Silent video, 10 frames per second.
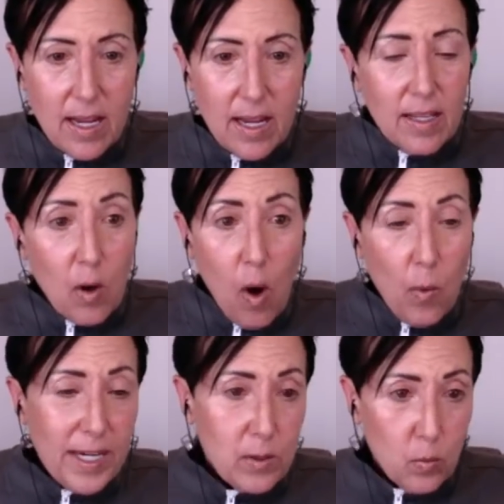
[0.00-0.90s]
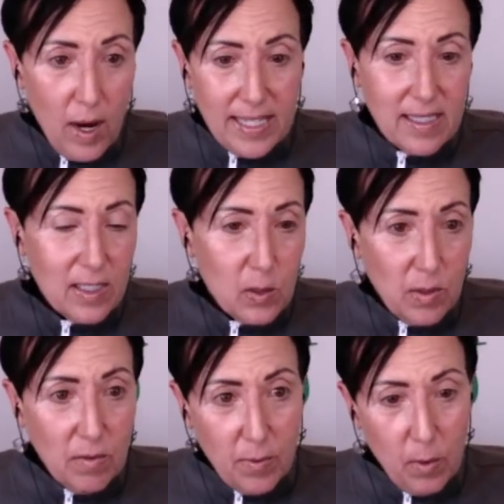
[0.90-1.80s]
There's always rice that's
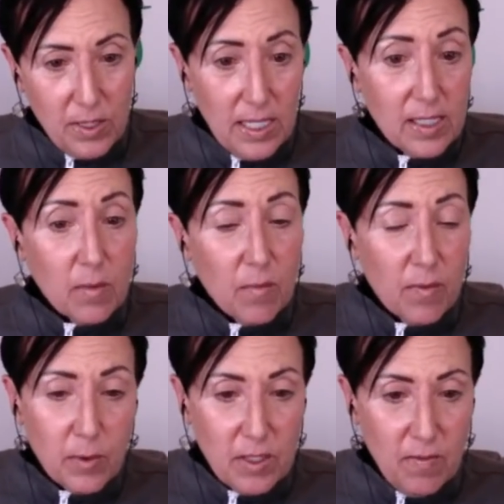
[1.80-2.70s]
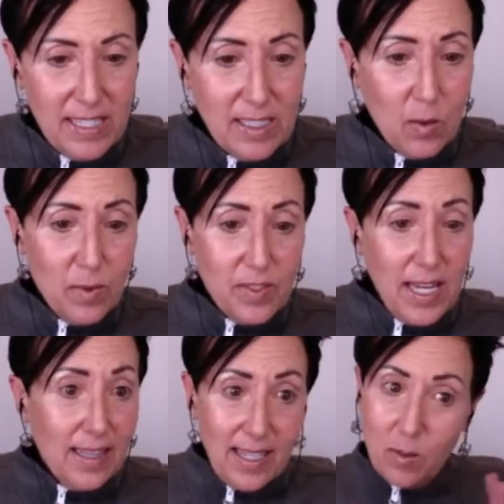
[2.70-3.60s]
been frozen and some frozen vegetables.
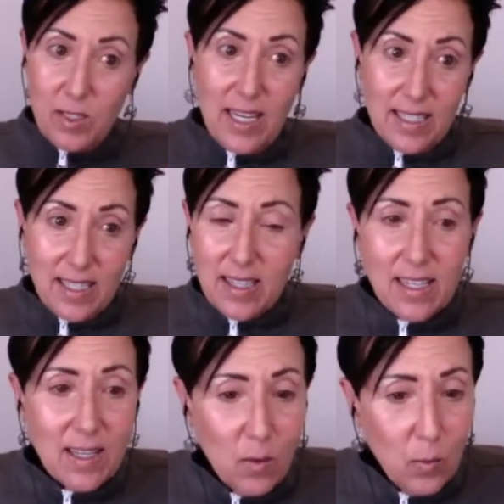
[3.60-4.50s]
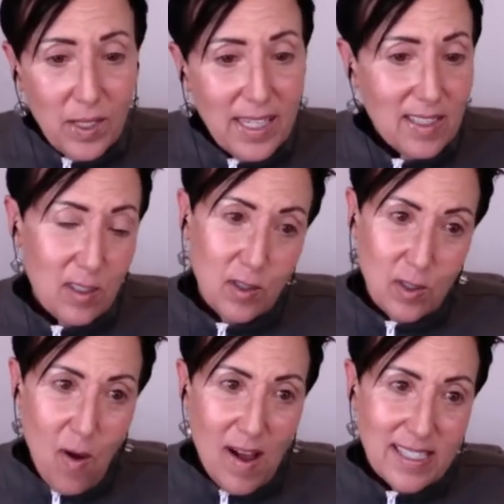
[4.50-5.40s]
And like you say, really it's the
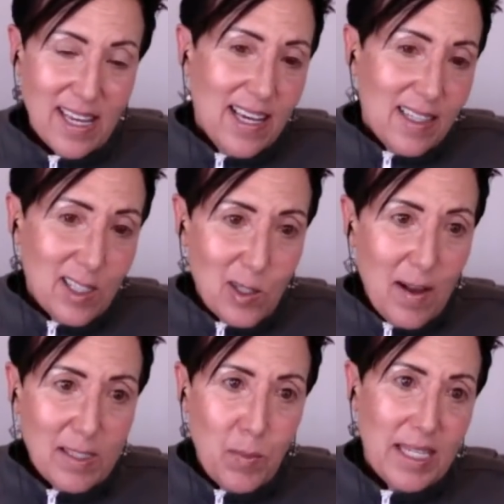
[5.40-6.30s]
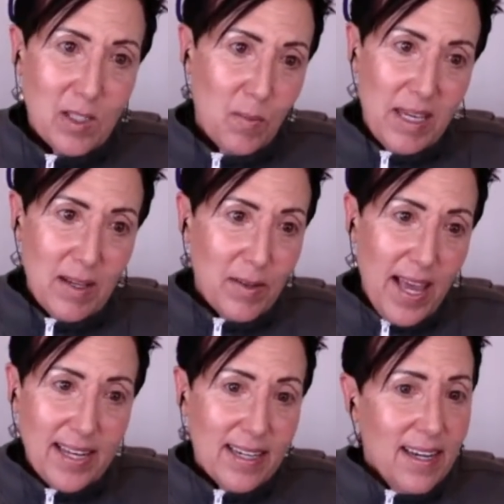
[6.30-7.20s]
sauce. The sauce makes the meal.
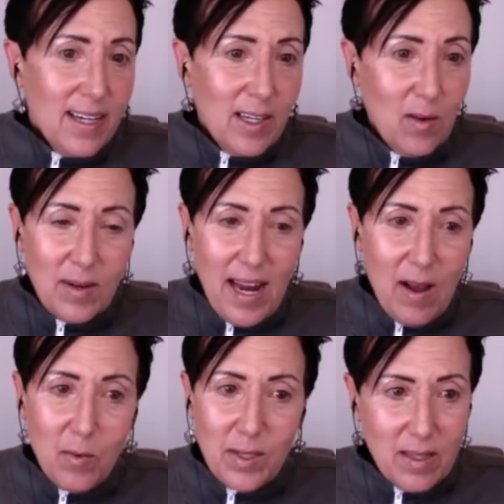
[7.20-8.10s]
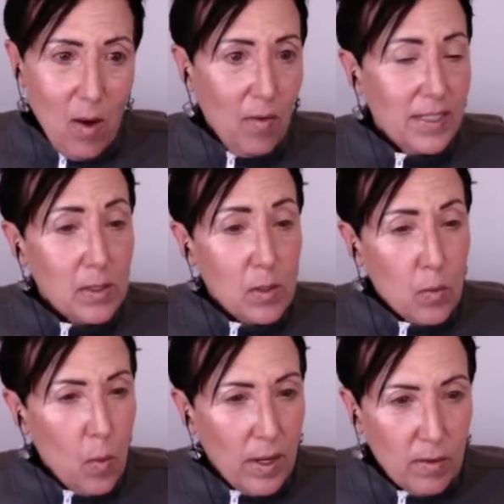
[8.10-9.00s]
And, now with all the
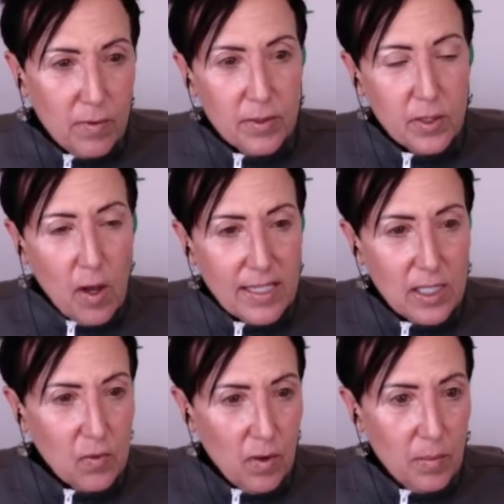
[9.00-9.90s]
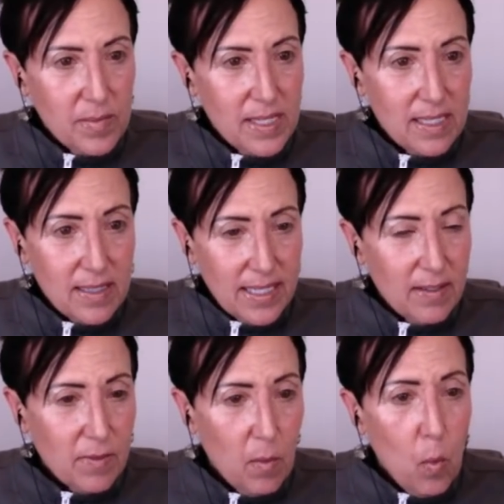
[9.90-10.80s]
wonderful sauces from
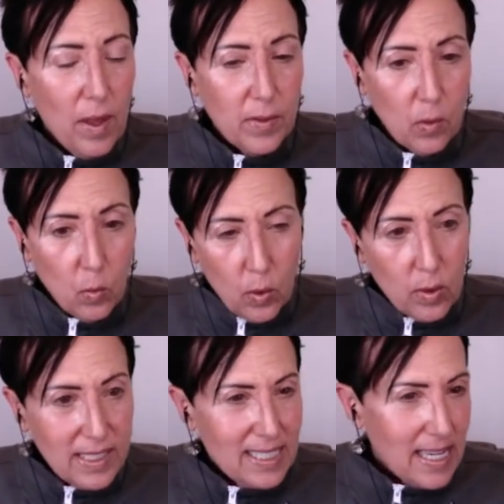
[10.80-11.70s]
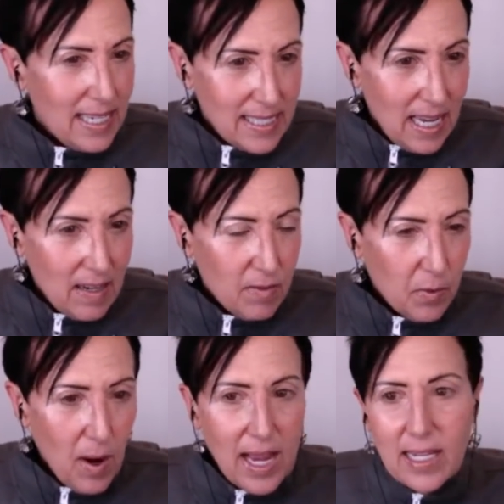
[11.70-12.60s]
Dylan from Well Your World, he's got 10
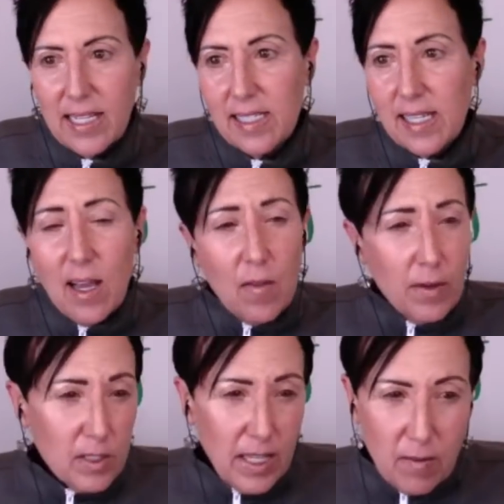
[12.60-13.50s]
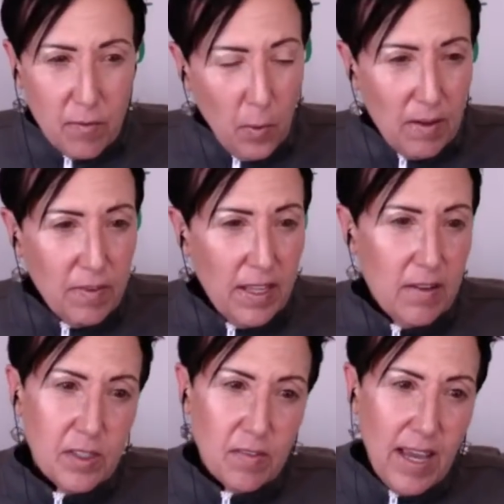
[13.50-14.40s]
varieties. There's like 40
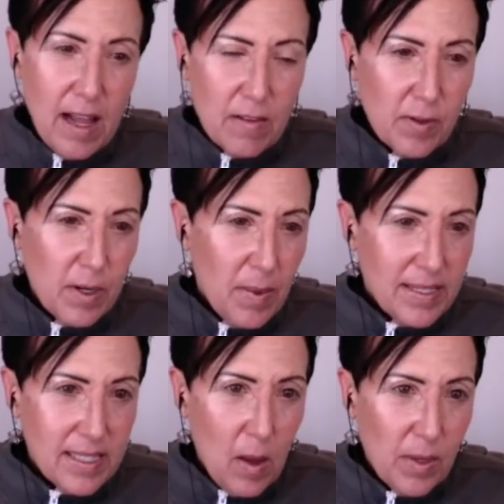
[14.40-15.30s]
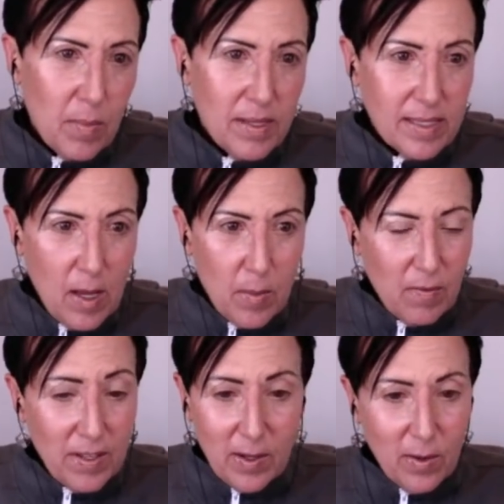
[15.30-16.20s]
flavors of California
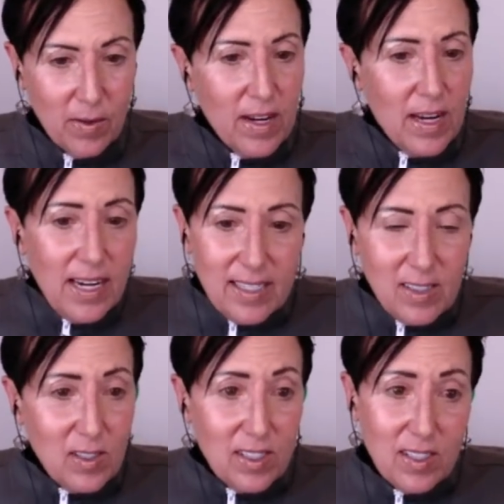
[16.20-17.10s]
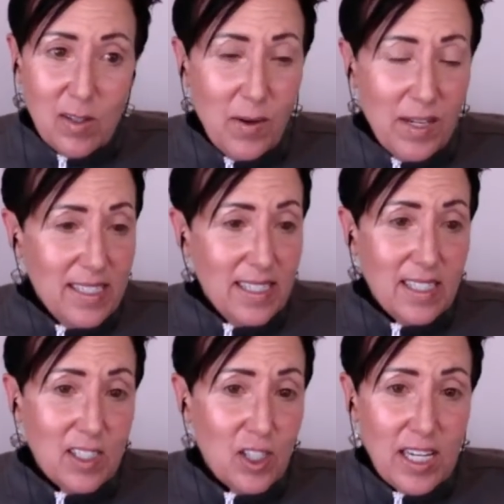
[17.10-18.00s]
balsamic vinegar. It's just so easy
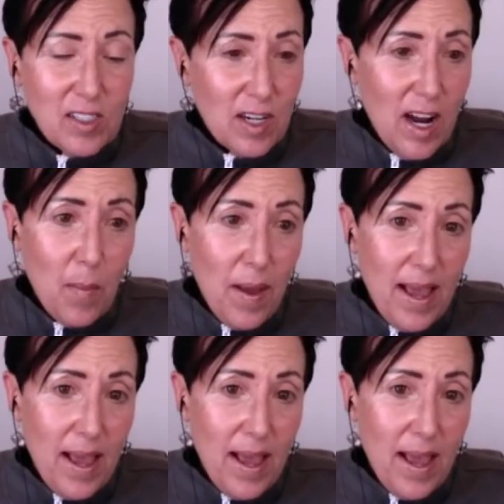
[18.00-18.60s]
to change it up.